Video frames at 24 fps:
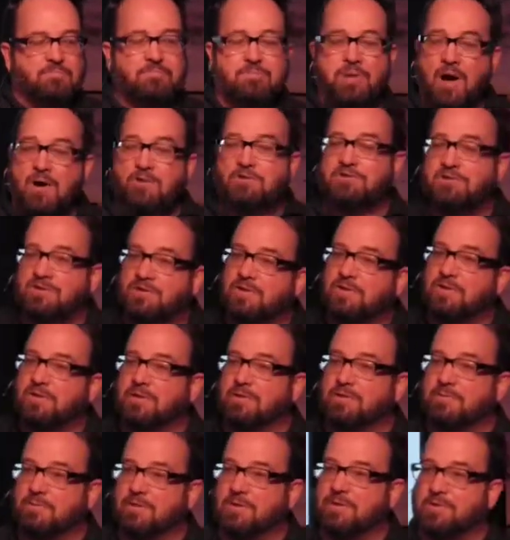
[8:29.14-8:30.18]
Most of you in
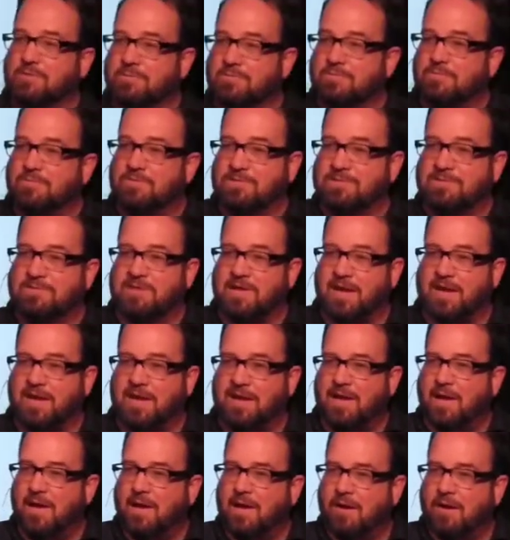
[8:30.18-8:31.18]
the room would say,